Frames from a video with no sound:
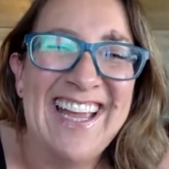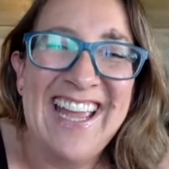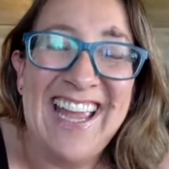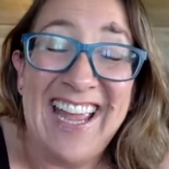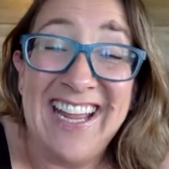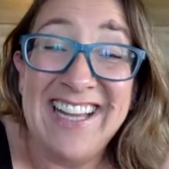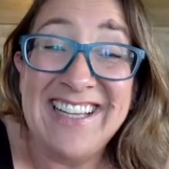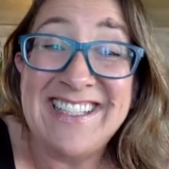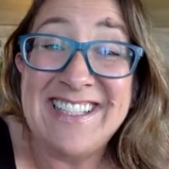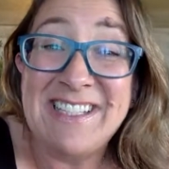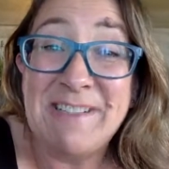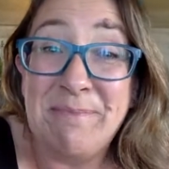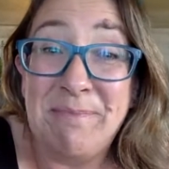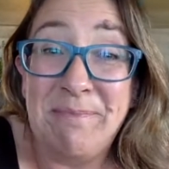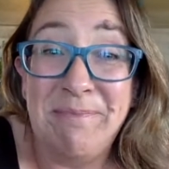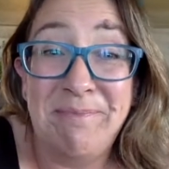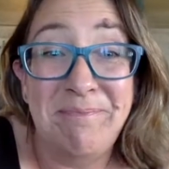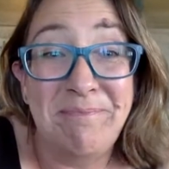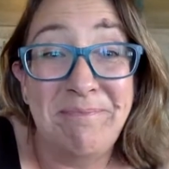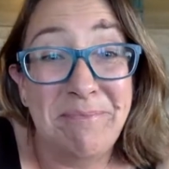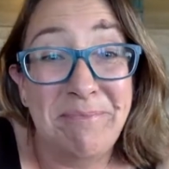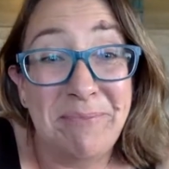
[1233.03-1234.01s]
It's
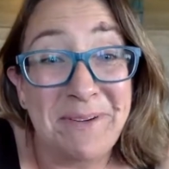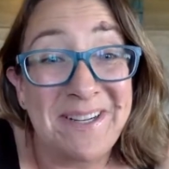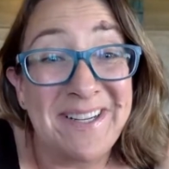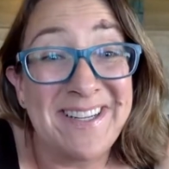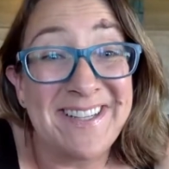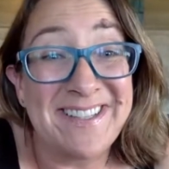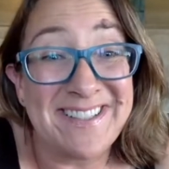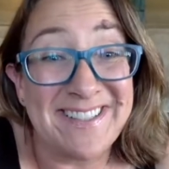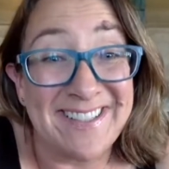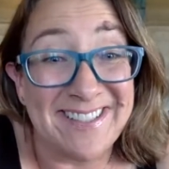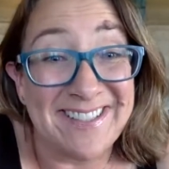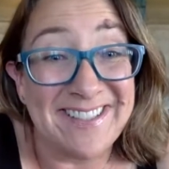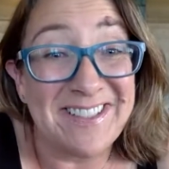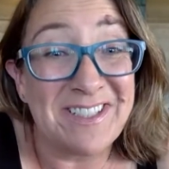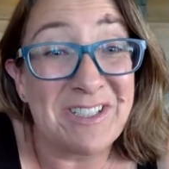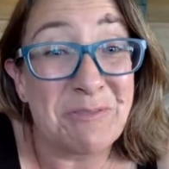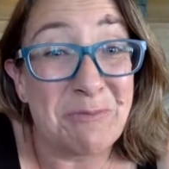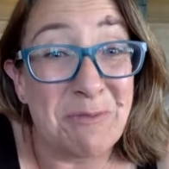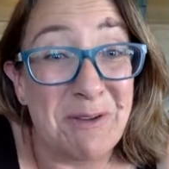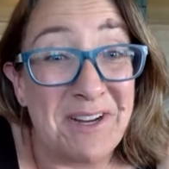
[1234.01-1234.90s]
pretty delicious.